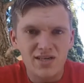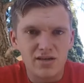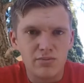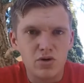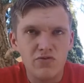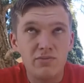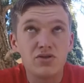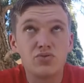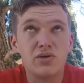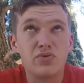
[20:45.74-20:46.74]
You're moving
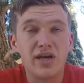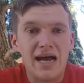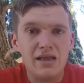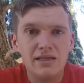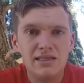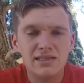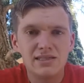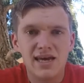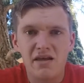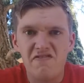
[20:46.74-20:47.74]
between
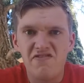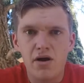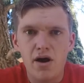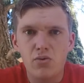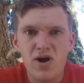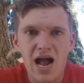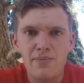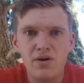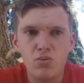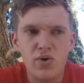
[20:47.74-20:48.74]
realities at a very
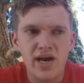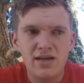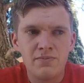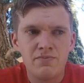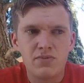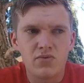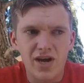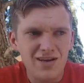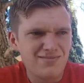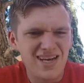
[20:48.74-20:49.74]
rapid rate.
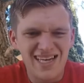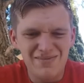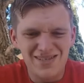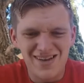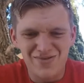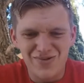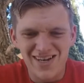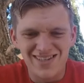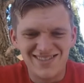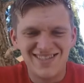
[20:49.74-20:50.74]
I keep saying wait.